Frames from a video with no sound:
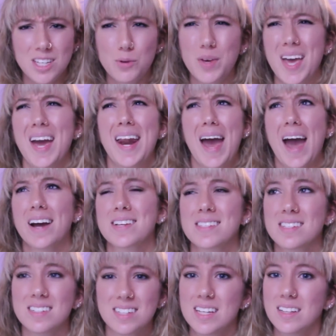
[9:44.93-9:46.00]
You can't
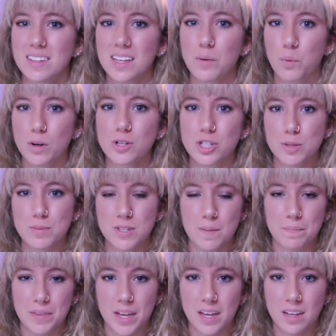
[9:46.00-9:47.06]
accidentally worship
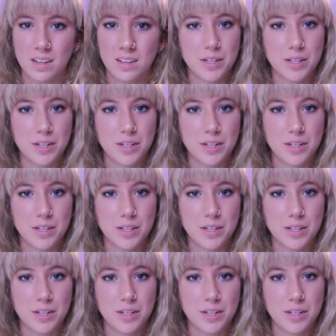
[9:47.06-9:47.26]
something,